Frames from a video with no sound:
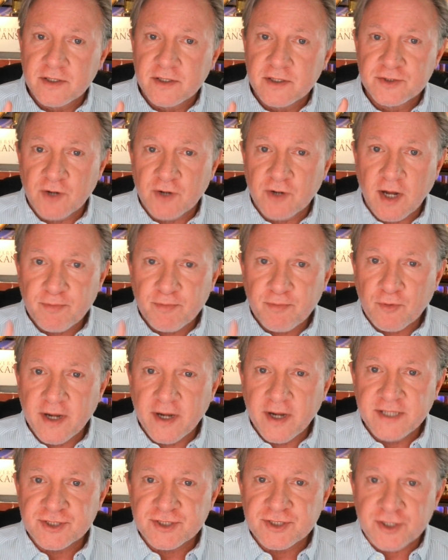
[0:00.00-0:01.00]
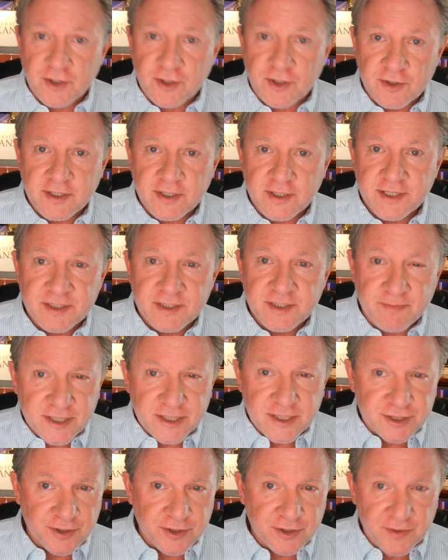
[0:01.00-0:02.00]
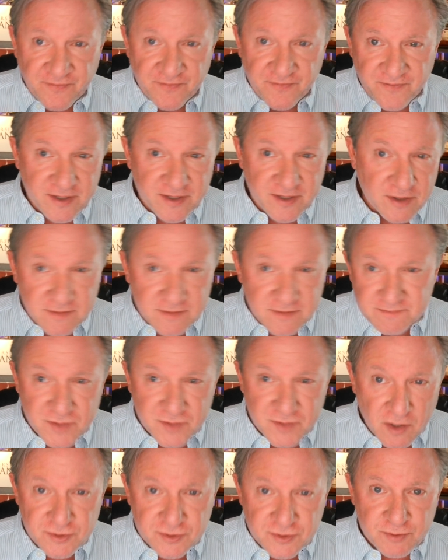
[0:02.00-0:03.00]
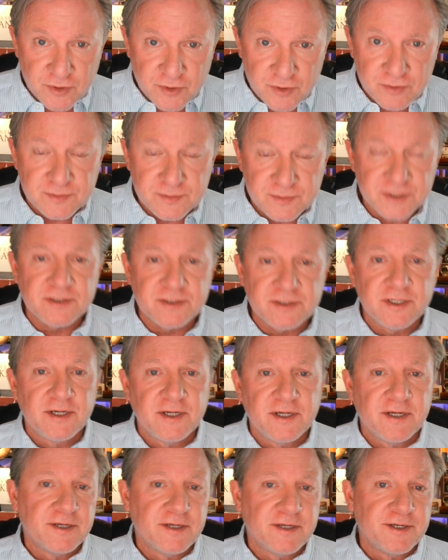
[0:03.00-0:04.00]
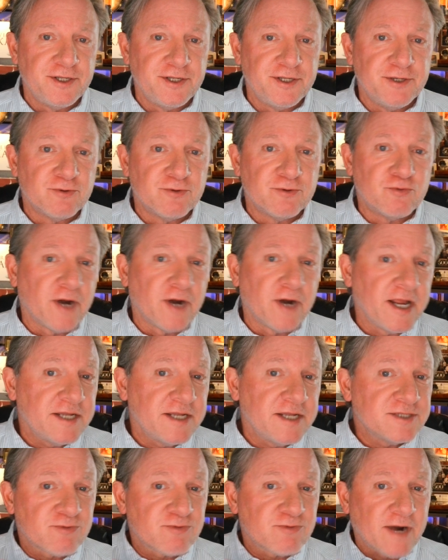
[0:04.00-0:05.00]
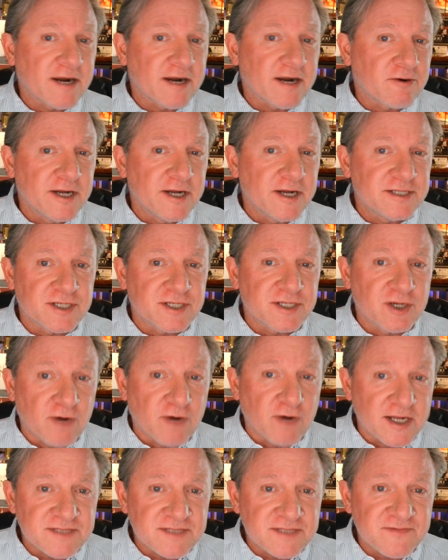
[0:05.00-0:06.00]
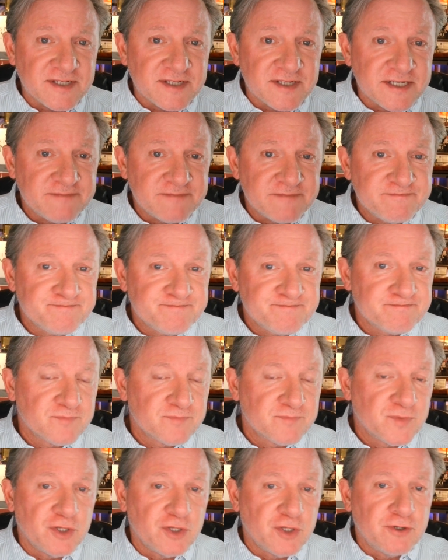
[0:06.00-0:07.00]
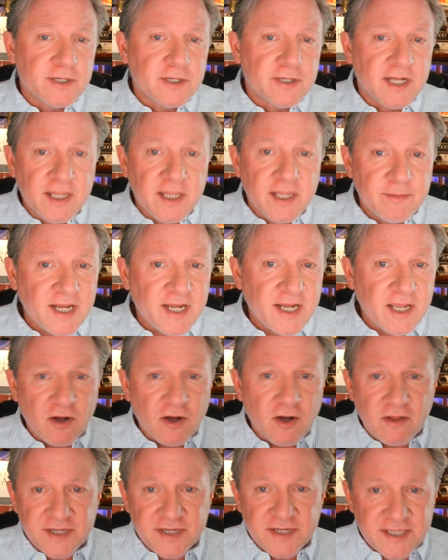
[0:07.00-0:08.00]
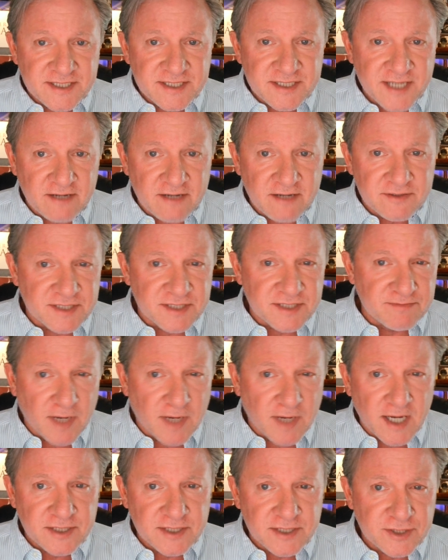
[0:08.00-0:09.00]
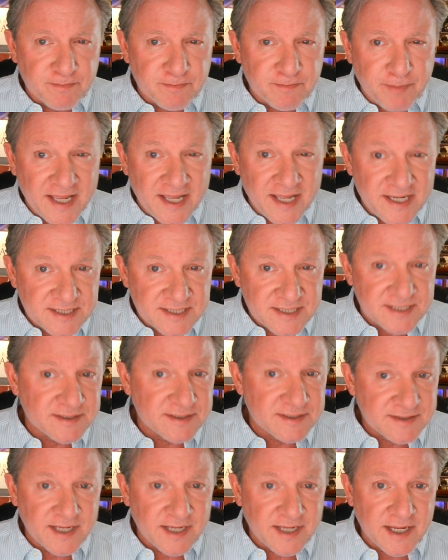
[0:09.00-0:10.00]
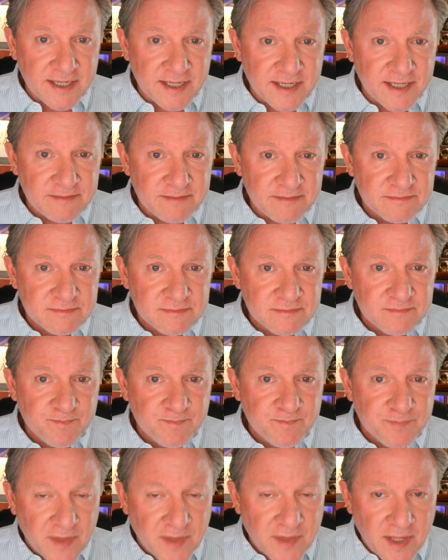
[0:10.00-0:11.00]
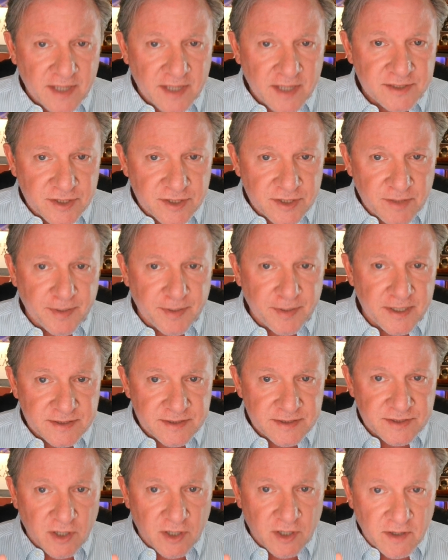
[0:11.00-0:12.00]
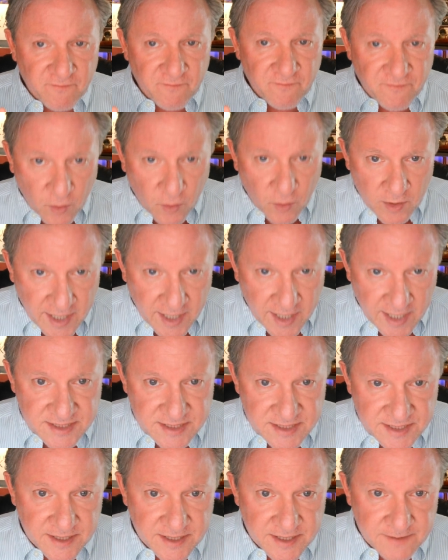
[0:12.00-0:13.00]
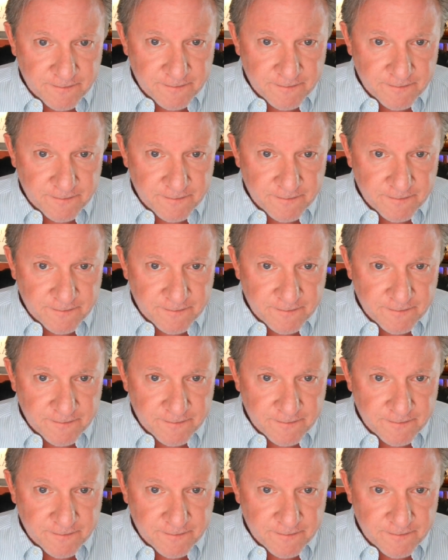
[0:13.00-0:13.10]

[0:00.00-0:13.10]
drop rates early to make sure you fill those rooms? Do you raise rack rates aggressively? Do you eliminate all the discounts and monitor pace daily? The answer depends on forecasting.